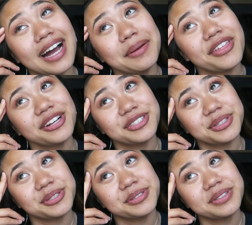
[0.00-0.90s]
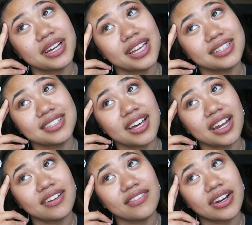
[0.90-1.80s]
I'm there too. It's
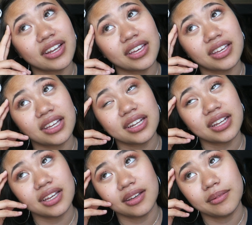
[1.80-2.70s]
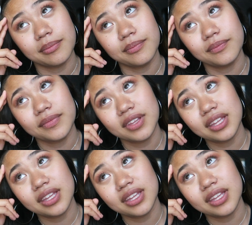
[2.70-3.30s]
not a very good um,